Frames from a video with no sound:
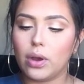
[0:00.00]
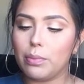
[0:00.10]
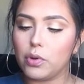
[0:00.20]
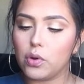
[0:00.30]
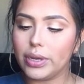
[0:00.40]

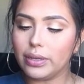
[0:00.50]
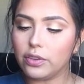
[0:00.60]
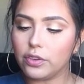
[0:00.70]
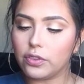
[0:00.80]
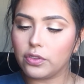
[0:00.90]
going to
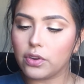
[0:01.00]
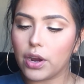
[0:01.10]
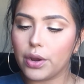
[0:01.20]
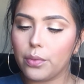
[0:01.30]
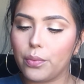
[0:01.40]
start
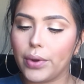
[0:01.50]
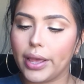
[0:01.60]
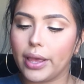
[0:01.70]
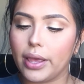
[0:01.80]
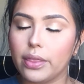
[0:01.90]

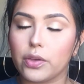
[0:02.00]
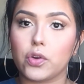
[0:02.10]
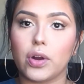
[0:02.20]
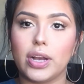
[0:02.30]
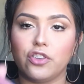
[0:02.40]
with
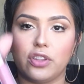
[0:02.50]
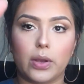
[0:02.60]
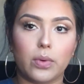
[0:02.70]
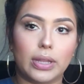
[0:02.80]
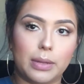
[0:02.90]
Crushed Liquid
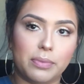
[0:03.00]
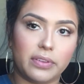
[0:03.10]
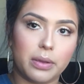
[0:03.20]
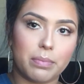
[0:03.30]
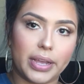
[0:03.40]
Lipstick
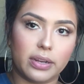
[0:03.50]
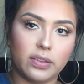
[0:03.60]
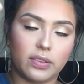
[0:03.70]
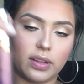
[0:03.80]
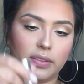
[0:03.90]
by
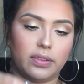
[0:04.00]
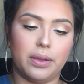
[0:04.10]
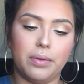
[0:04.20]
Anastasia.